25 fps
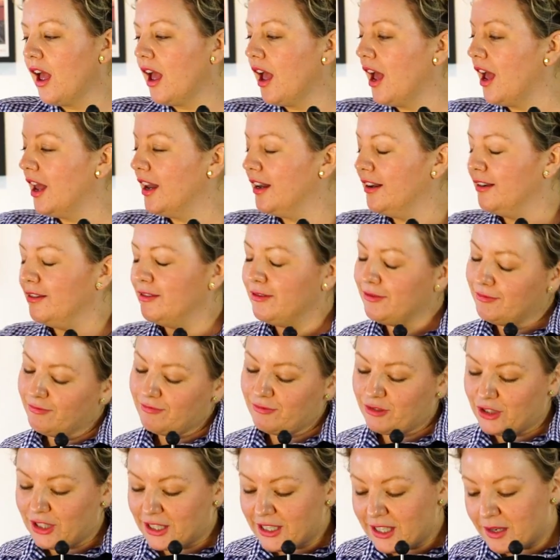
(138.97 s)
And
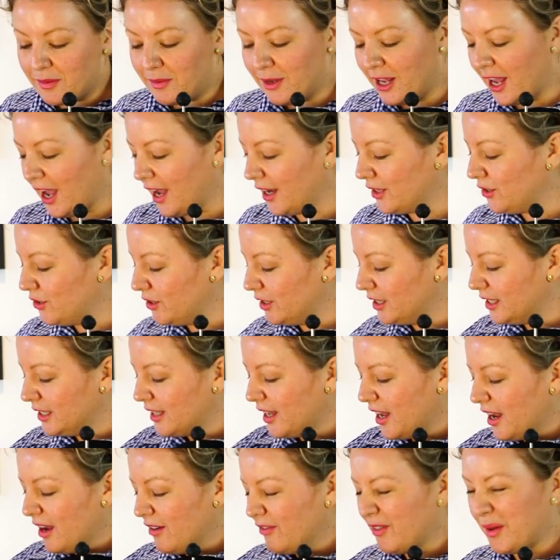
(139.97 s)
just to be extra
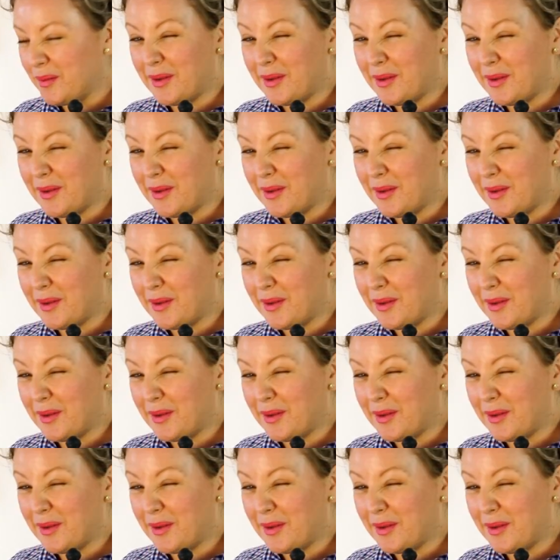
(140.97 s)
safe,